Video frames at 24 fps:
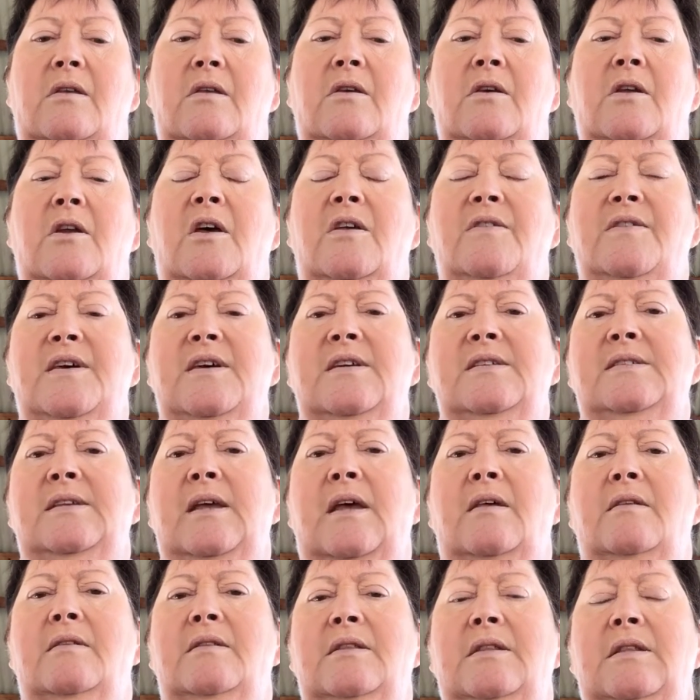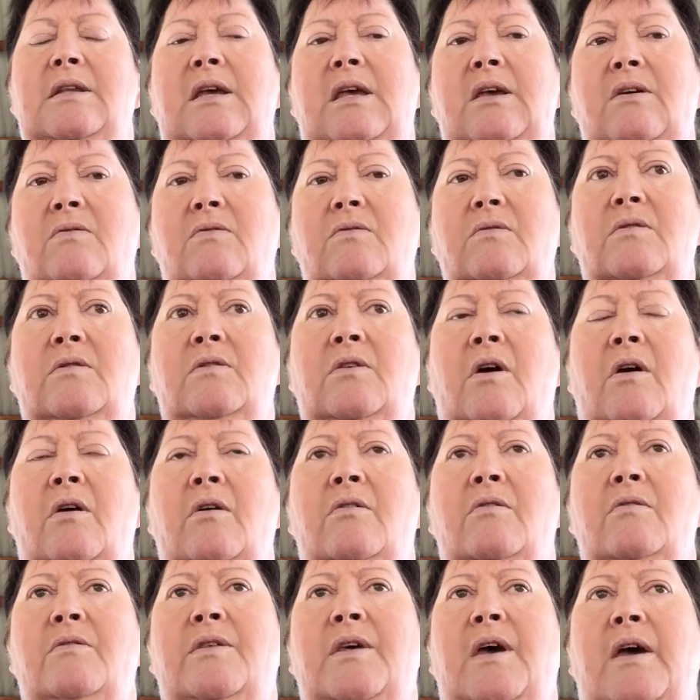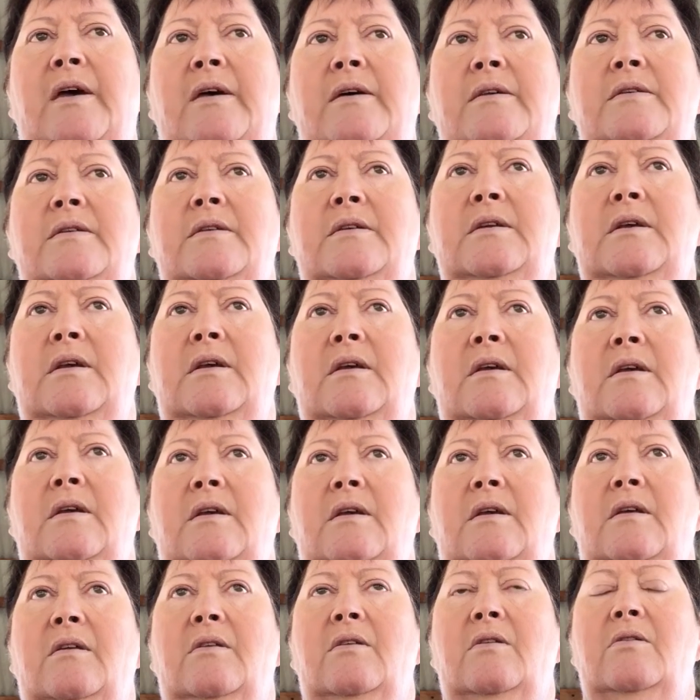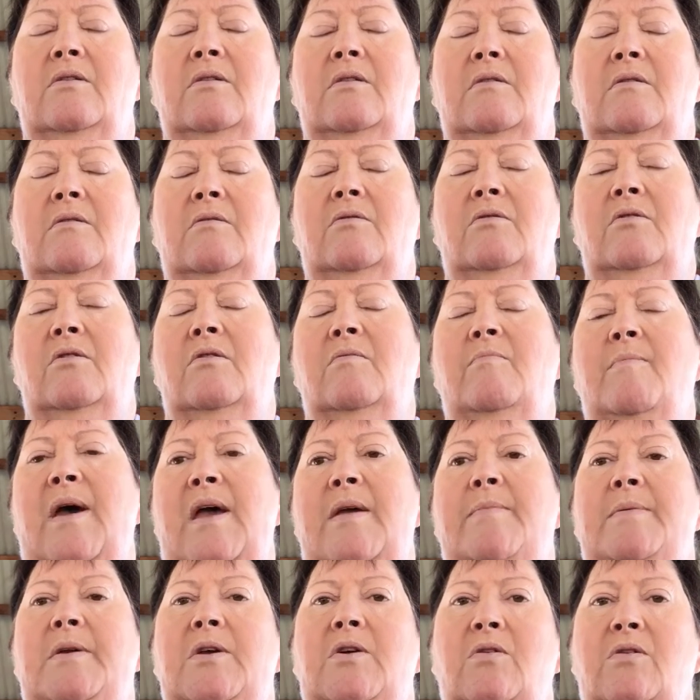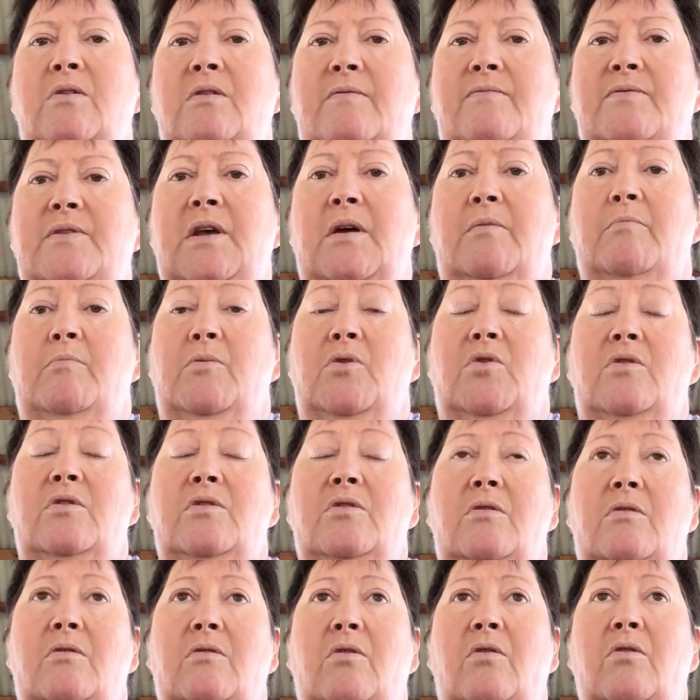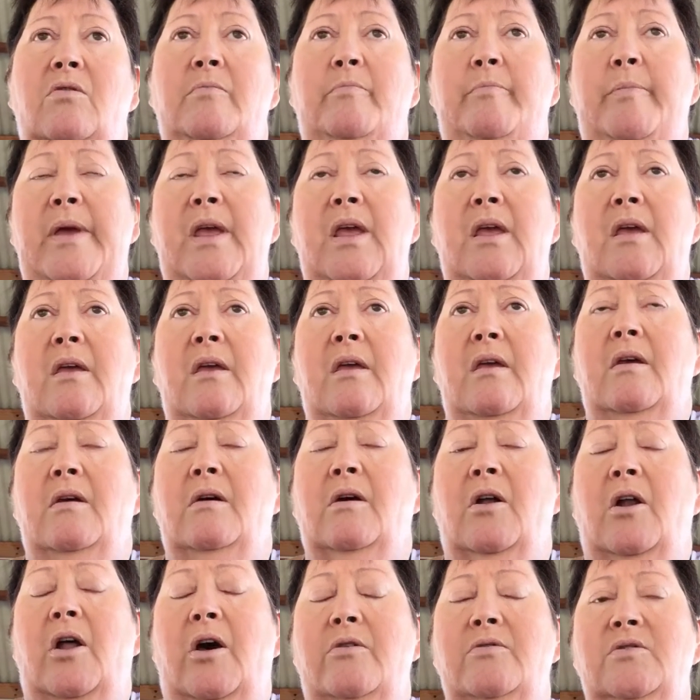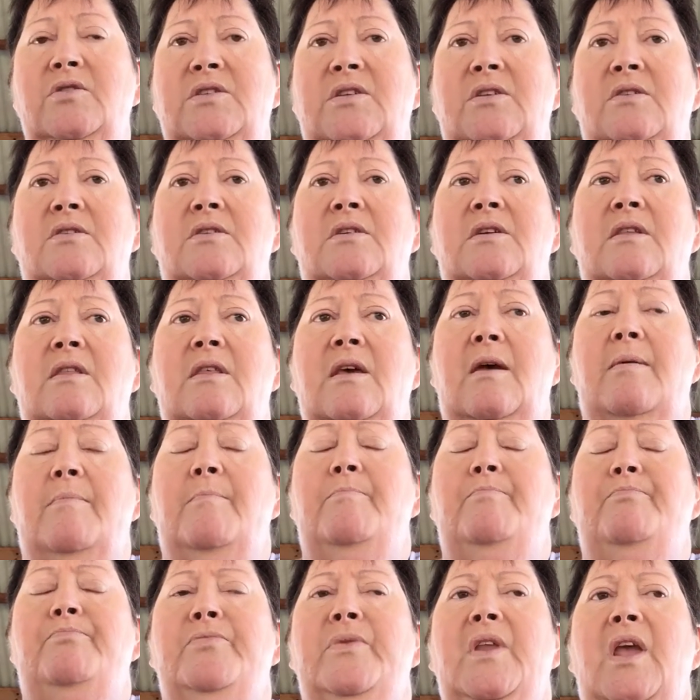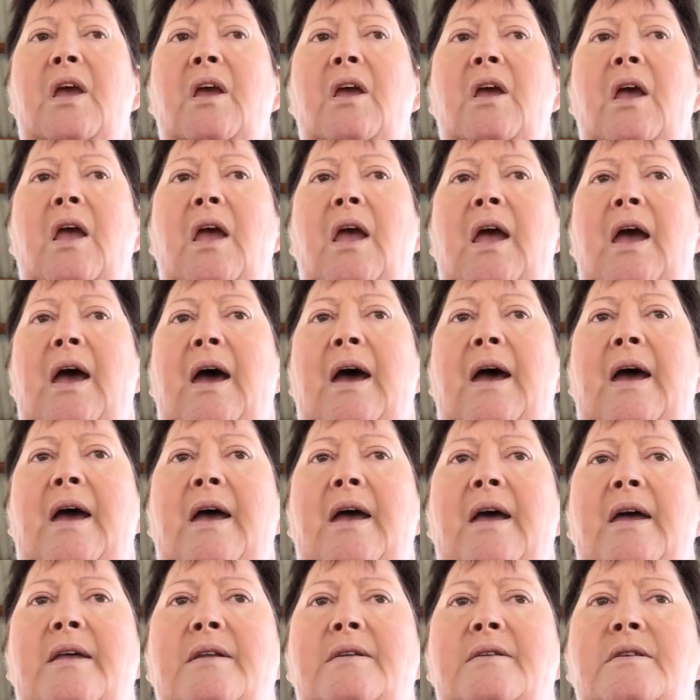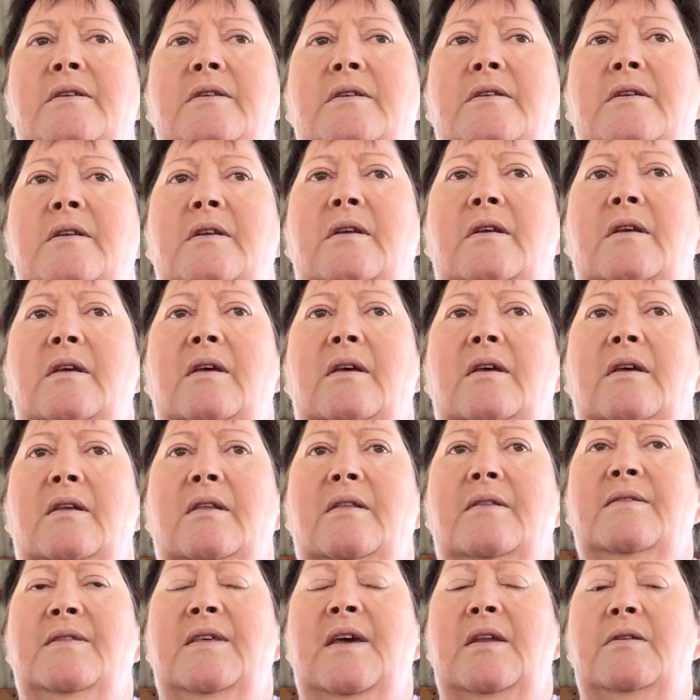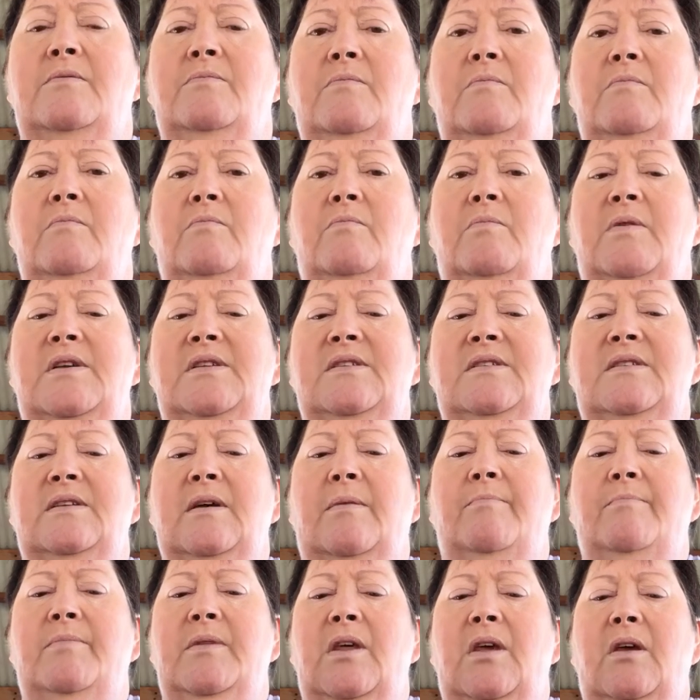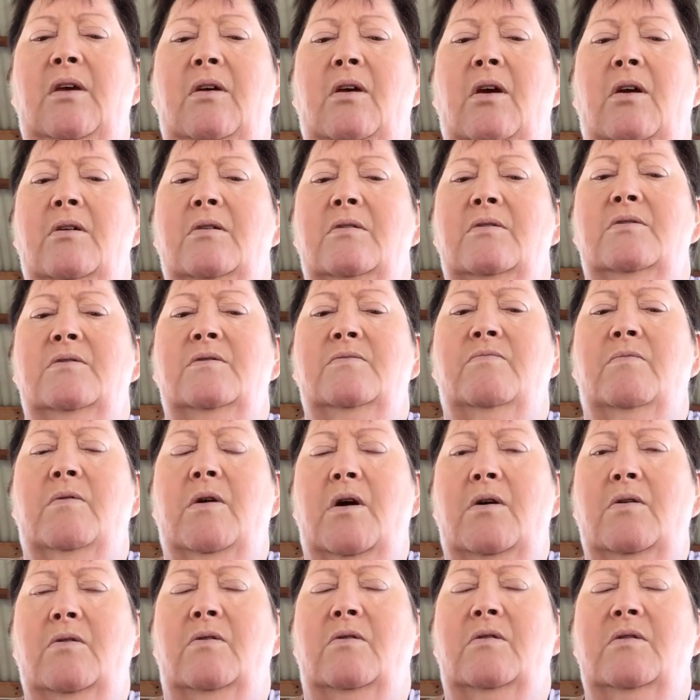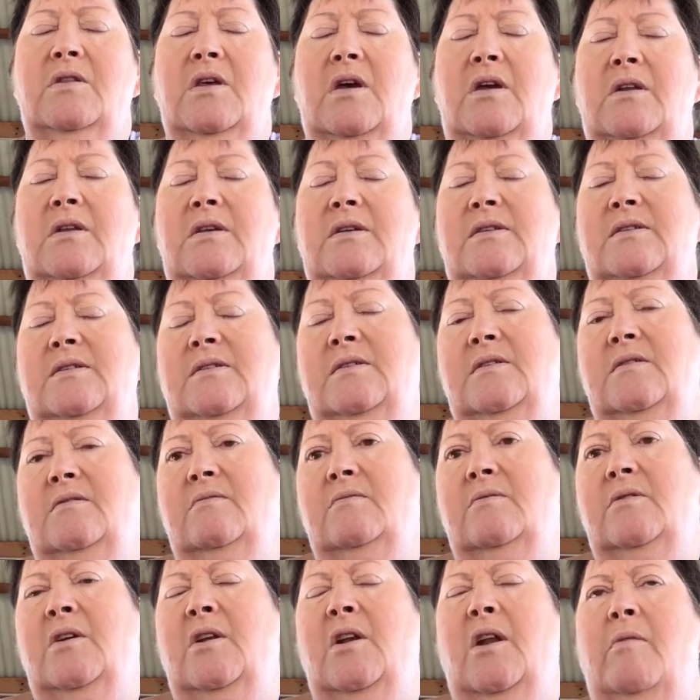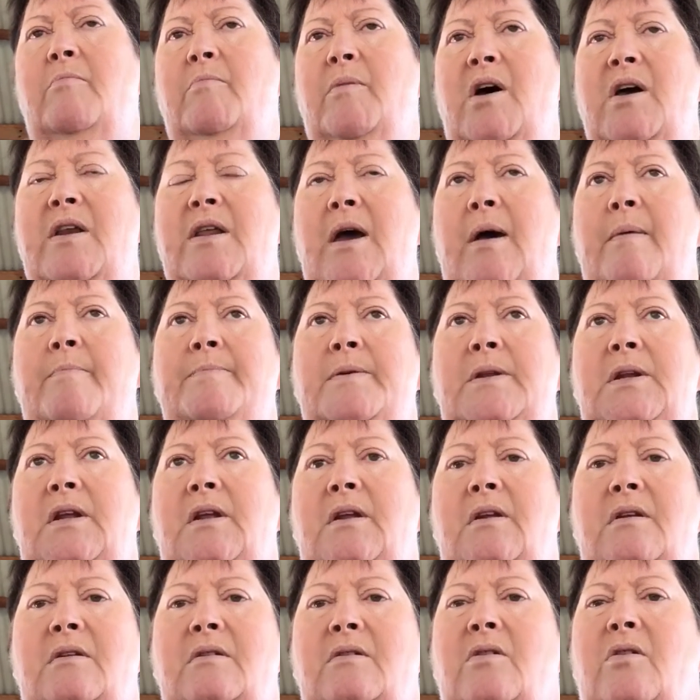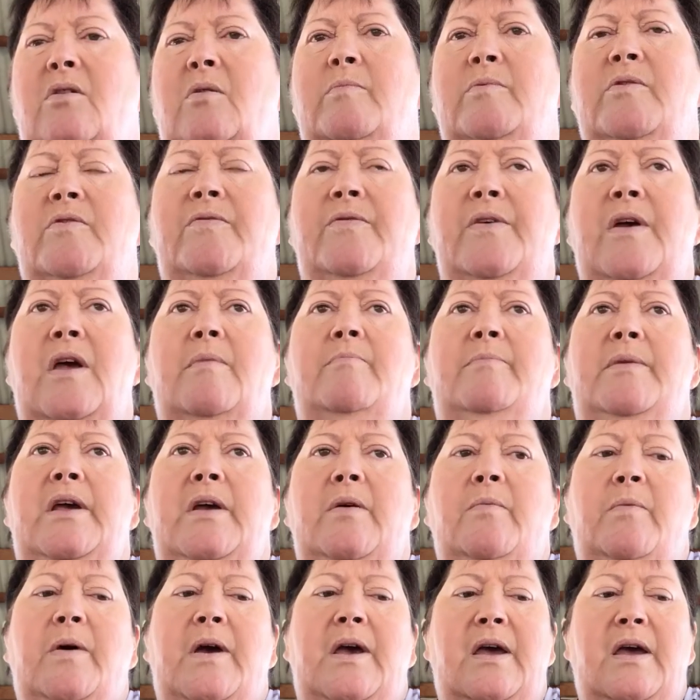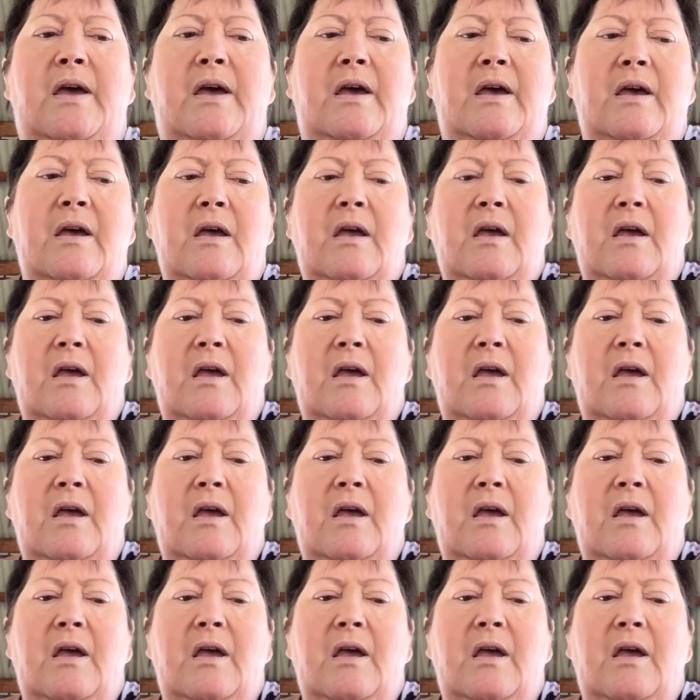you know, there's that guilt though that you maybe could have done more, you could be closer to them. And then when something goes wrong that is, you know, might happen in a normal family where